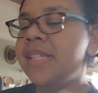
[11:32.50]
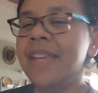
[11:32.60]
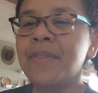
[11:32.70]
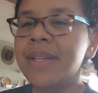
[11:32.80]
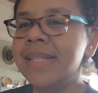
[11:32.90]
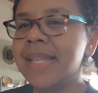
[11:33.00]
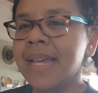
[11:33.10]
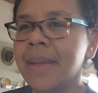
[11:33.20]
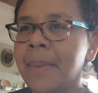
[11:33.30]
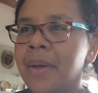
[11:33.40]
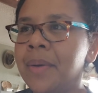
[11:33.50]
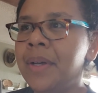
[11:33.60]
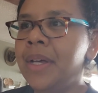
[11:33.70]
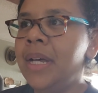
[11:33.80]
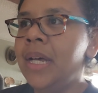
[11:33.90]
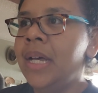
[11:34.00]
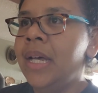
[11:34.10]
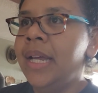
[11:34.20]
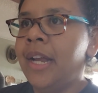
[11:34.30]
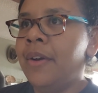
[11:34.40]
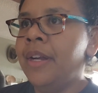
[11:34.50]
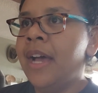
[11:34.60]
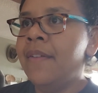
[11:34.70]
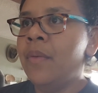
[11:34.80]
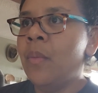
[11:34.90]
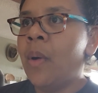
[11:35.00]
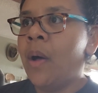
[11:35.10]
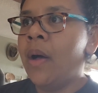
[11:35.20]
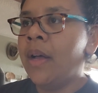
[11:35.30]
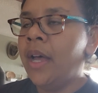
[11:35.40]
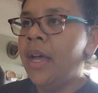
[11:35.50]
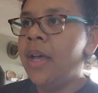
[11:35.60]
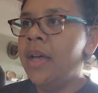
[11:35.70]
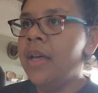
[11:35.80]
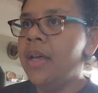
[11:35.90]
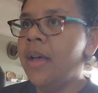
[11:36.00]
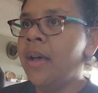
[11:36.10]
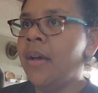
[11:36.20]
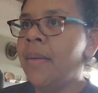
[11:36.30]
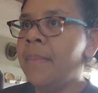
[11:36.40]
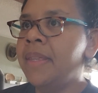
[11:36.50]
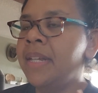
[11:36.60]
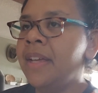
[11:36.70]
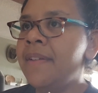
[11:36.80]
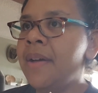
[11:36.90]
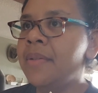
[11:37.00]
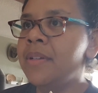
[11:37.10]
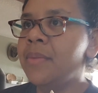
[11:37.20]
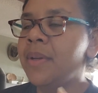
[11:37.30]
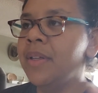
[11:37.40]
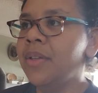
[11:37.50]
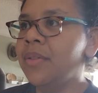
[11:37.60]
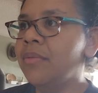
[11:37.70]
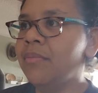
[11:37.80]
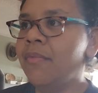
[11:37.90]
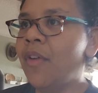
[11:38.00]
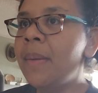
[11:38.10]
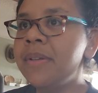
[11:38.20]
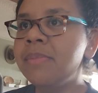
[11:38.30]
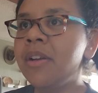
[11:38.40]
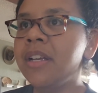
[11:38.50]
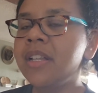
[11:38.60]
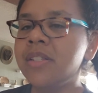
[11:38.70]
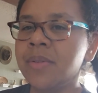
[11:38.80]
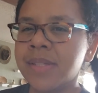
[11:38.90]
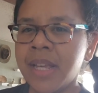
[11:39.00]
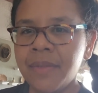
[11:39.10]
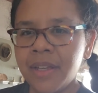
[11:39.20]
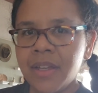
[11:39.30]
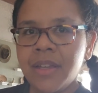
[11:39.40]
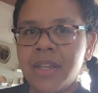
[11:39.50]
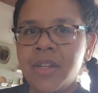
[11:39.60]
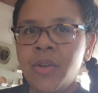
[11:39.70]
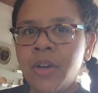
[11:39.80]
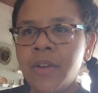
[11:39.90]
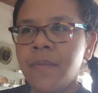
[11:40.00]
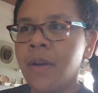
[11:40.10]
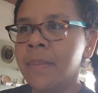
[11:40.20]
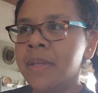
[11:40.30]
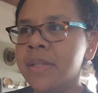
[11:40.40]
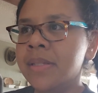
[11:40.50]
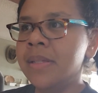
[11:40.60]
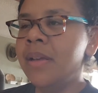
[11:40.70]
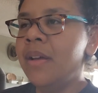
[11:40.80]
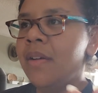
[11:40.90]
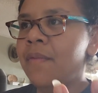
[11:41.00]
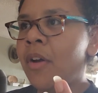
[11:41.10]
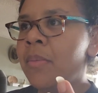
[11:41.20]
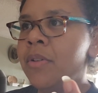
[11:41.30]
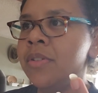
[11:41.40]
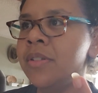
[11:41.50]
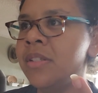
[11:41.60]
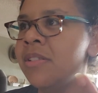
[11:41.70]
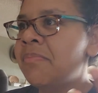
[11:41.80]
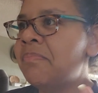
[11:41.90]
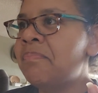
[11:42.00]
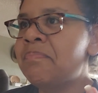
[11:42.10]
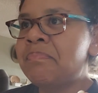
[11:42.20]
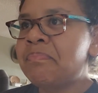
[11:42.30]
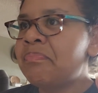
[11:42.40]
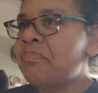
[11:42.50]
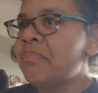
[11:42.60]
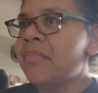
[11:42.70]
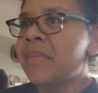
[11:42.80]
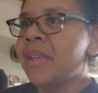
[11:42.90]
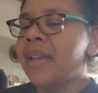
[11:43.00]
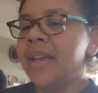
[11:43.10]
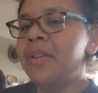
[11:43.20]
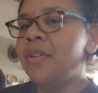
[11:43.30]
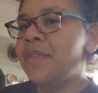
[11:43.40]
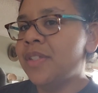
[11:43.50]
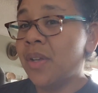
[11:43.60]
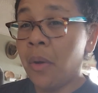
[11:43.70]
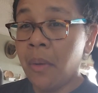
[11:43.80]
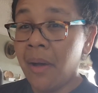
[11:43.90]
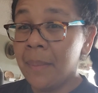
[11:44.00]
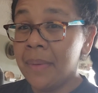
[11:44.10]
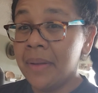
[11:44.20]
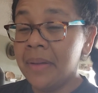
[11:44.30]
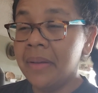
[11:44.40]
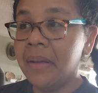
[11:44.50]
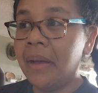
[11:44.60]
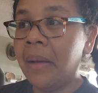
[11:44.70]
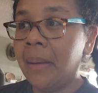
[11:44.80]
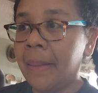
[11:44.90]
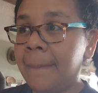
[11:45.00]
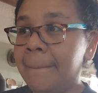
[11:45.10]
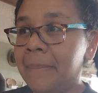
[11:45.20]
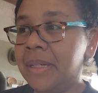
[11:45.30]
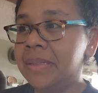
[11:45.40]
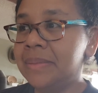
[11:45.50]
Safeway is like about an hour and a half walk. Uh, but then I found we farmers market. So it's kind of like an indoor farmers, farmers, I don't know if it's co-op. Um,